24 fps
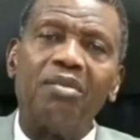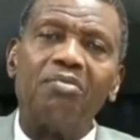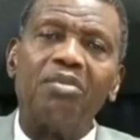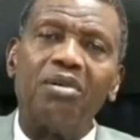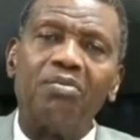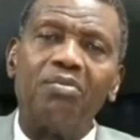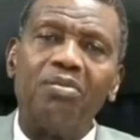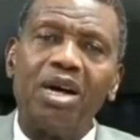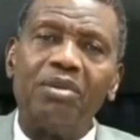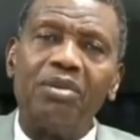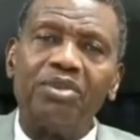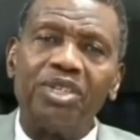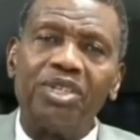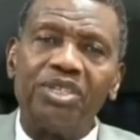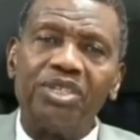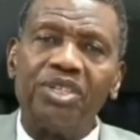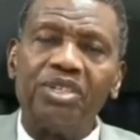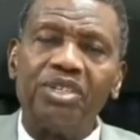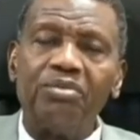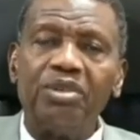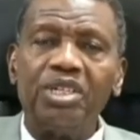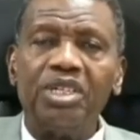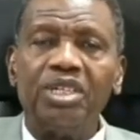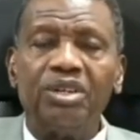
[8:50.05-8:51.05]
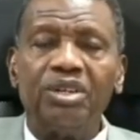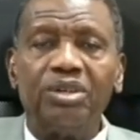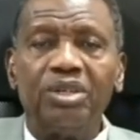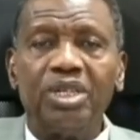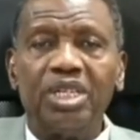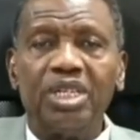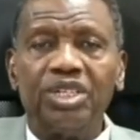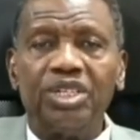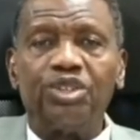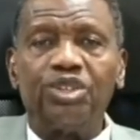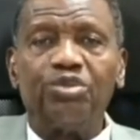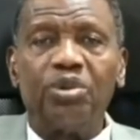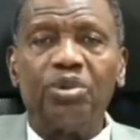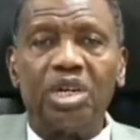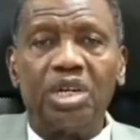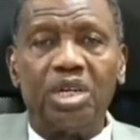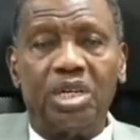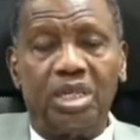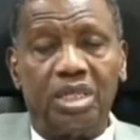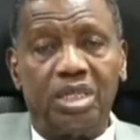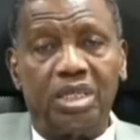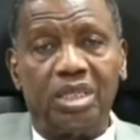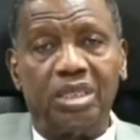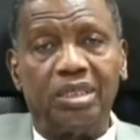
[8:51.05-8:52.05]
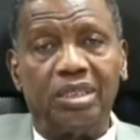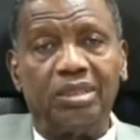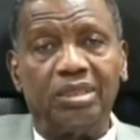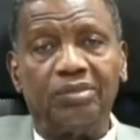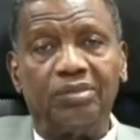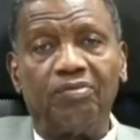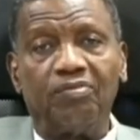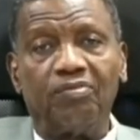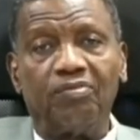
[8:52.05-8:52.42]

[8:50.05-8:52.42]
about baptism in the Holy Spirit.